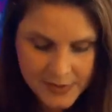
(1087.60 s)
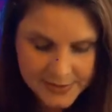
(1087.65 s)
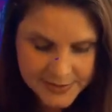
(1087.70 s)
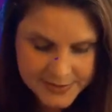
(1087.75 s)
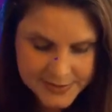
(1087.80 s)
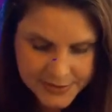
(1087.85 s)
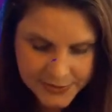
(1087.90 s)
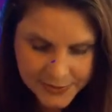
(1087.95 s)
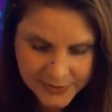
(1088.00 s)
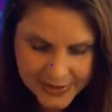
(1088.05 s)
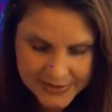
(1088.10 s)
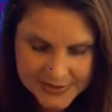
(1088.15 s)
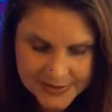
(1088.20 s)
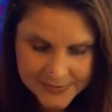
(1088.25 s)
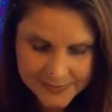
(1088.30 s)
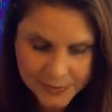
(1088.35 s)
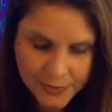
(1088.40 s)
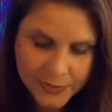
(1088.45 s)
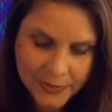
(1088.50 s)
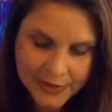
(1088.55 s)
So that's
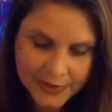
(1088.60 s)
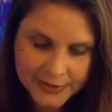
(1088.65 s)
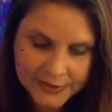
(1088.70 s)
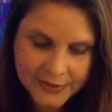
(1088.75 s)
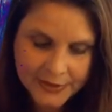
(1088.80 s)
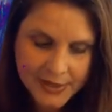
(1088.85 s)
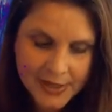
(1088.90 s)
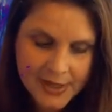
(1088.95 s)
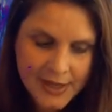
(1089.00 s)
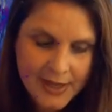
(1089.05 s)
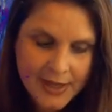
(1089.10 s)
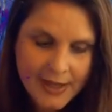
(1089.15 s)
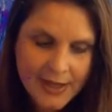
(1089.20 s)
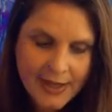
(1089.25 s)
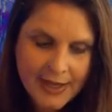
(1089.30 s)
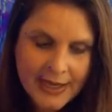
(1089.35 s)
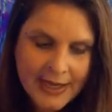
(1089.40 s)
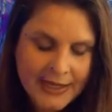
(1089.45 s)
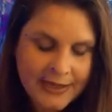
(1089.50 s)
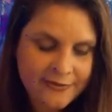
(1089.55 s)
important.
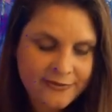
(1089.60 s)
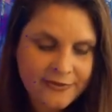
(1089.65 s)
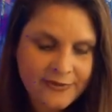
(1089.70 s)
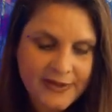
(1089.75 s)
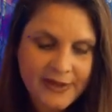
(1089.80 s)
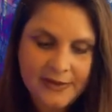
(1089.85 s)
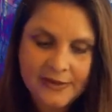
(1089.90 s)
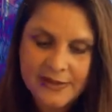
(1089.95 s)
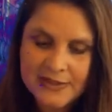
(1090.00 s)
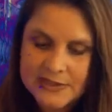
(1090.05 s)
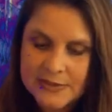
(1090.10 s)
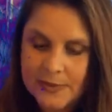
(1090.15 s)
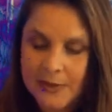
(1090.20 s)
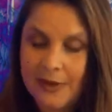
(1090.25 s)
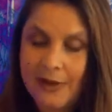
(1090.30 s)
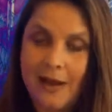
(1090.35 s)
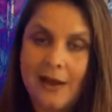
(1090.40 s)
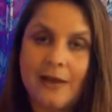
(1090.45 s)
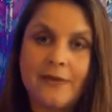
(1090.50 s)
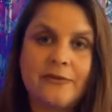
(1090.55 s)
And feelings will
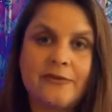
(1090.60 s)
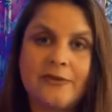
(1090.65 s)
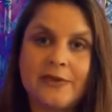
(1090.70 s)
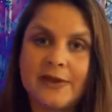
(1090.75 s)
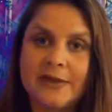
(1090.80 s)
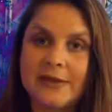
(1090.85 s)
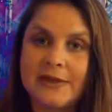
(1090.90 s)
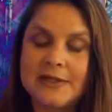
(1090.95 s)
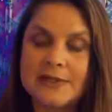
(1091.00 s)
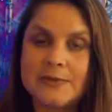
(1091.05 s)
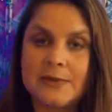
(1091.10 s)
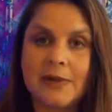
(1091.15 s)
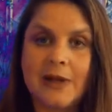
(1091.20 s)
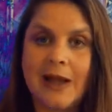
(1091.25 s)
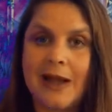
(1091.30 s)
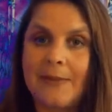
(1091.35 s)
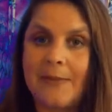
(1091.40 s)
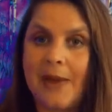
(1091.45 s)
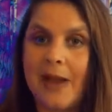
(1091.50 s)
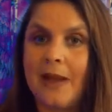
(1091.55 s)
come. Feelings will
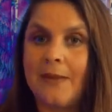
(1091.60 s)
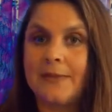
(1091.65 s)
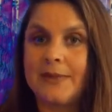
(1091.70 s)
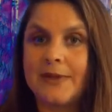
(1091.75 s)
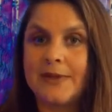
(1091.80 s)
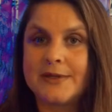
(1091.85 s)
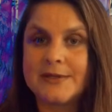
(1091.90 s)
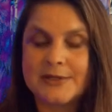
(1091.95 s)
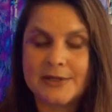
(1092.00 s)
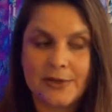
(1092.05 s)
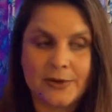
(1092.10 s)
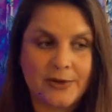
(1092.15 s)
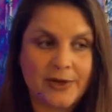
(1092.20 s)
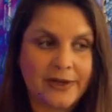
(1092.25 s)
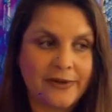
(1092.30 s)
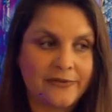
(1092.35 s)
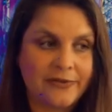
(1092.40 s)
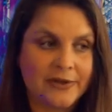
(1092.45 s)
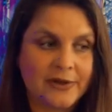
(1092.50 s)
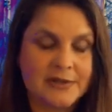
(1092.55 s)
come up. So
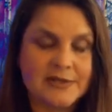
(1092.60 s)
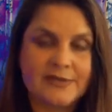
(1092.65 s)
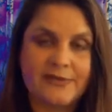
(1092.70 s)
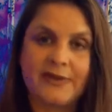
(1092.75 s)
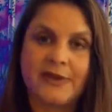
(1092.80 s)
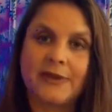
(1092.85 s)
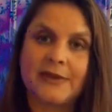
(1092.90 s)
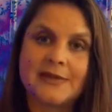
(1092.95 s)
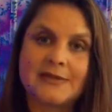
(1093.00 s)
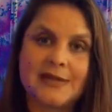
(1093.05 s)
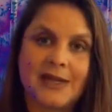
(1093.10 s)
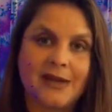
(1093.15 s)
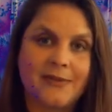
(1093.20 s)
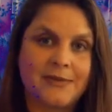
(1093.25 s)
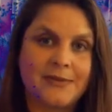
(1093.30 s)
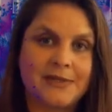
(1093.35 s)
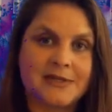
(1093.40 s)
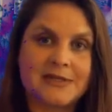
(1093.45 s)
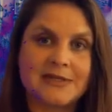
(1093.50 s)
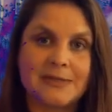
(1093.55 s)
if there's feelings that have
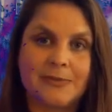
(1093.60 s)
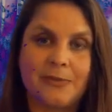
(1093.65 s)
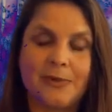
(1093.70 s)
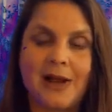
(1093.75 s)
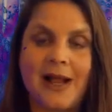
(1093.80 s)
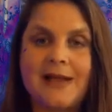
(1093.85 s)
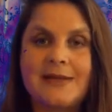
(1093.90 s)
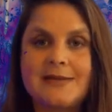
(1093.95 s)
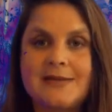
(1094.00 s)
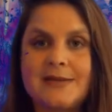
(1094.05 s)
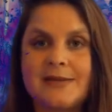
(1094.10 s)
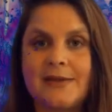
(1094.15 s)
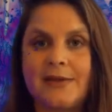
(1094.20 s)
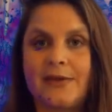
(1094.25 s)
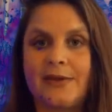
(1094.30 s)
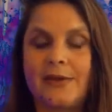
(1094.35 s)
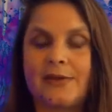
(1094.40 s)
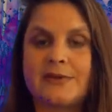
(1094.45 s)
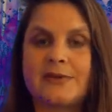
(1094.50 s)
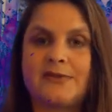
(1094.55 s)
been suppressed,
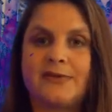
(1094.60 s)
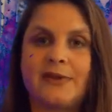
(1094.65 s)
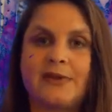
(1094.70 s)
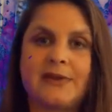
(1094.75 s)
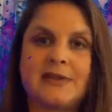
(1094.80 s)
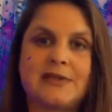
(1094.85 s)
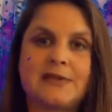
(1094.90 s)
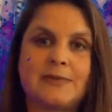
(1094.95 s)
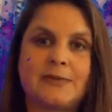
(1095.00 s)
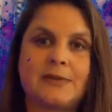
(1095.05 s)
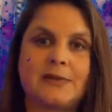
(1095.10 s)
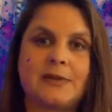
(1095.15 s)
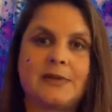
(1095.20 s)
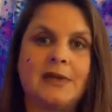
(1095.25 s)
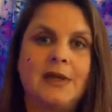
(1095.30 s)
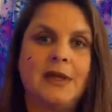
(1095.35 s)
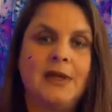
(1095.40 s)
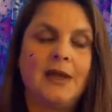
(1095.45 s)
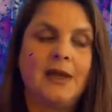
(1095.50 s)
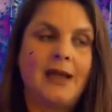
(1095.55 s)
then those feelings will
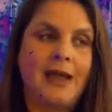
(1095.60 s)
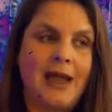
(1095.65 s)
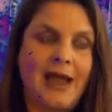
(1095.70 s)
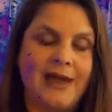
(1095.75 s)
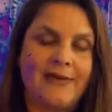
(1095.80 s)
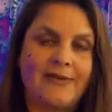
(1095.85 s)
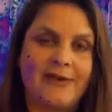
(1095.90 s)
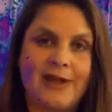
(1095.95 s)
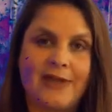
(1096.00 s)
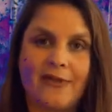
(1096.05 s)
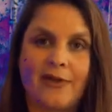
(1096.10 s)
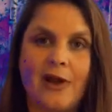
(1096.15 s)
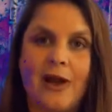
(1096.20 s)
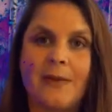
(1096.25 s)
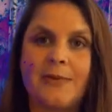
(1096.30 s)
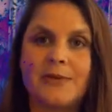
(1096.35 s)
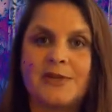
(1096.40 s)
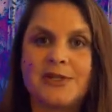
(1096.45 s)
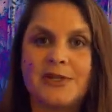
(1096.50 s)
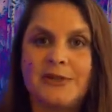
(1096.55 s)
have another
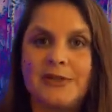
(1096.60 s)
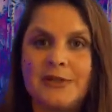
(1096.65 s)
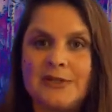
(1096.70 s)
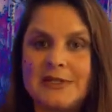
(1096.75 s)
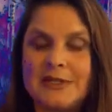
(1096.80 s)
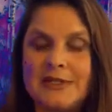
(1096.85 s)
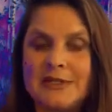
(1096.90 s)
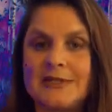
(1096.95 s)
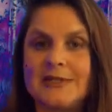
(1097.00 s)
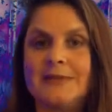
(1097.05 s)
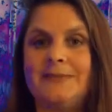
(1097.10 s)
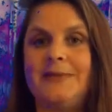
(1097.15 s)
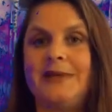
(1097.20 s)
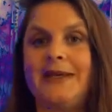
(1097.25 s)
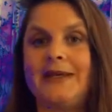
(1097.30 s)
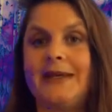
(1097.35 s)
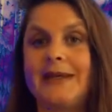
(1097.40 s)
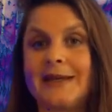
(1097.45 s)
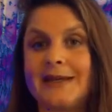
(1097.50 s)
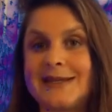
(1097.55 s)
opportunity to
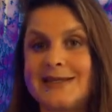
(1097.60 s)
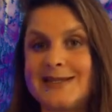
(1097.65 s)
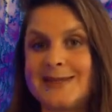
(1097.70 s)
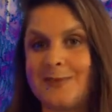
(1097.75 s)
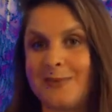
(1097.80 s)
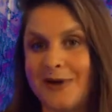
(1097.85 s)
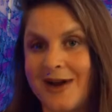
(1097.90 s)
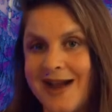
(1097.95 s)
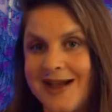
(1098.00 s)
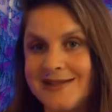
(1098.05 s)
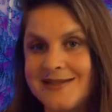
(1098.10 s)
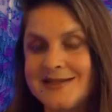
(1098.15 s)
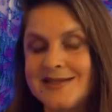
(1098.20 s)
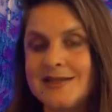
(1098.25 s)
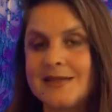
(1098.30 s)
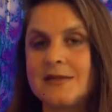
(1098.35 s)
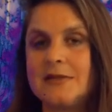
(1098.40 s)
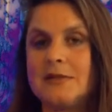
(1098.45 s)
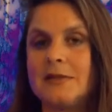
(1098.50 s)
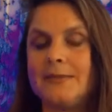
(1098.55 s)
be
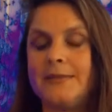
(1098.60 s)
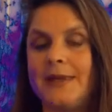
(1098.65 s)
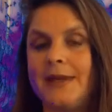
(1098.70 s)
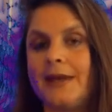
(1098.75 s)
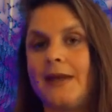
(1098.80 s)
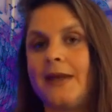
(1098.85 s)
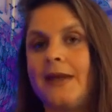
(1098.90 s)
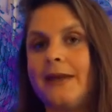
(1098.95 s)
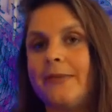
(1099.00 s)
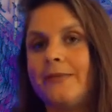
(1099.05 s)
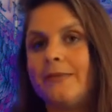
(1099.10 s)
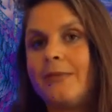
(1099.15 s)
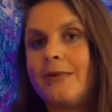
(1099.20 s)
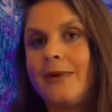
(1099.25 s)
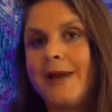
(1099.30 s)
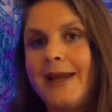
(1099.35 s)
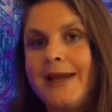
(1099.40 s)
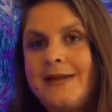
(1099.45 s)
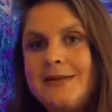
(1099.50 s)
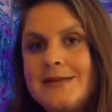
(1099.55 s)
expressed, to be
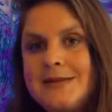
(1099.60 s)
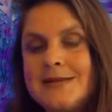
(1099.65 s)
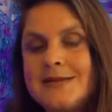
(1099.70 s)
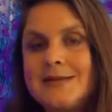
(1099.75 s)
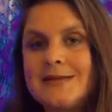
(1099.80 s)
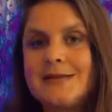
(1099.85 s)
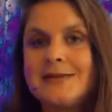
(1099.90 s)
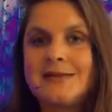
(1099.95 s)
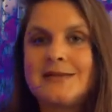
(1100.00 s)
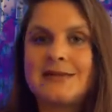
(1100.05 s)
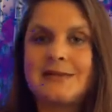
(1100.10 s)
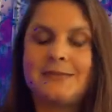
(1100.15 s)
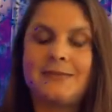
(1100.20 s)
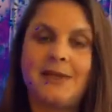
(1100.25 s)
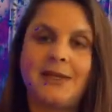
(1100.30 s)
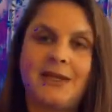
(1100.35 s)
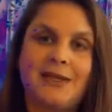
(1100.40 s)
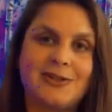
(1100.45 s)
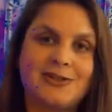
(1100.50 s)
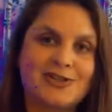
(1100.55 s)
embraced, to
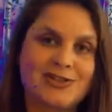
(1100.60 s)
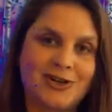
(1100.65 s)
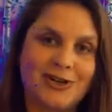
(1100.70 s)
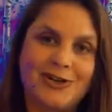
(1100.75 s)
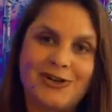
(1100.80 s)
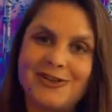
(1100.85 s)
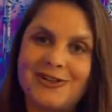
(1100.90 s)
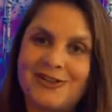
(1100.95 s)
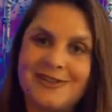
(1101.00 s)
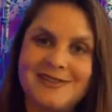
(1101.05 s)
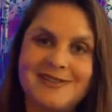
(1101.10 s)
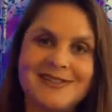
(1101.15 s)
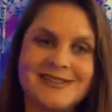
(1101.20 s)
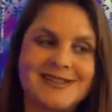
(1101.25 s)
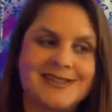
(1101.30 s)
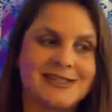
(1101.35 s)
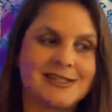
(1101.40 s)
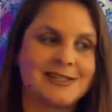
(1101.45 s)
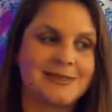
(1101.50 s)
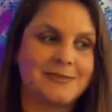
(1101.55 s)
be journaled,
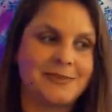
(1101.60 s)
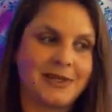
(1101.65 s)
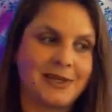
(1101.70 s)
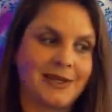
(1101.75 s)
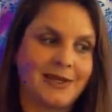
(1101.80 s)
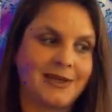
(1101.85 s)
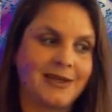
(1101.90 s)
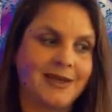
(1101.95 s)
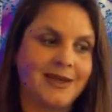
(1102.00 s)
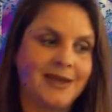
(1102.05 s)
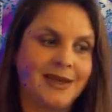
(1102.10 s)
to be